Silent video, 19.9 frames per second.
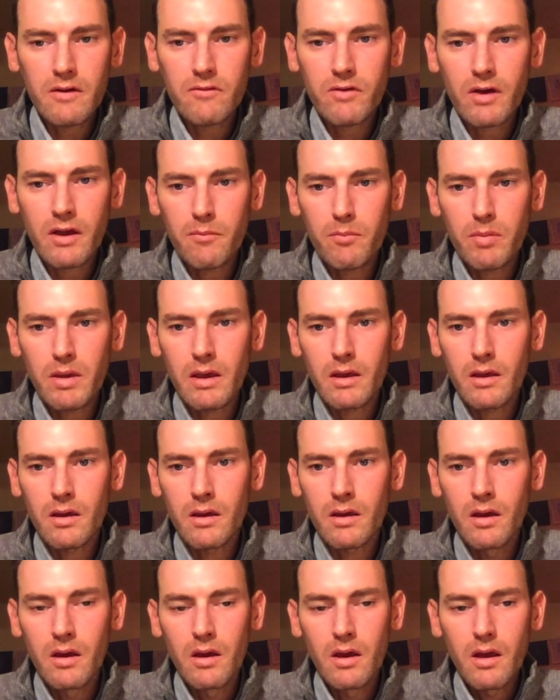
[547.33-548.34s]
of like being
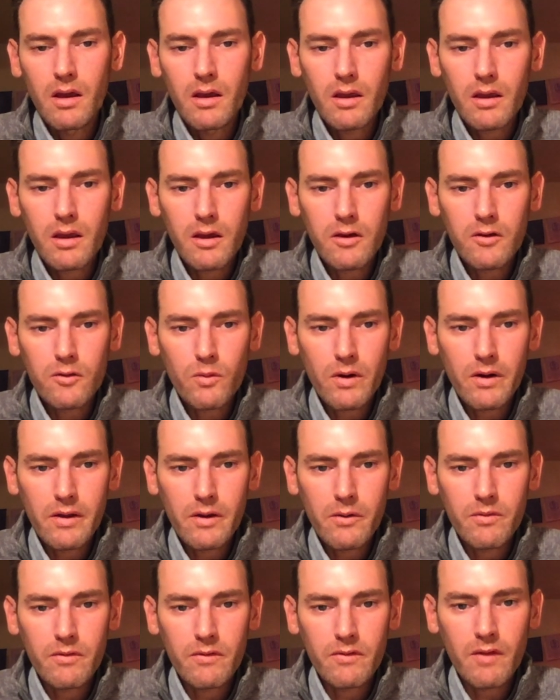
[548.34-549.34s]
kicked while I
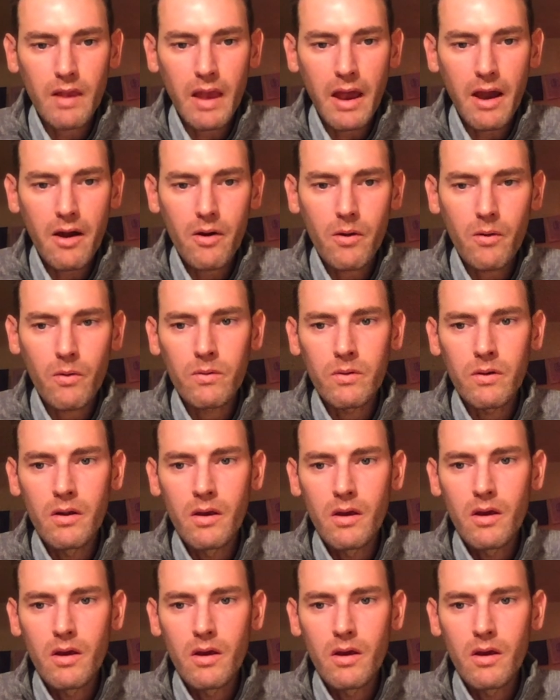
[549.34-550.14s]
was down.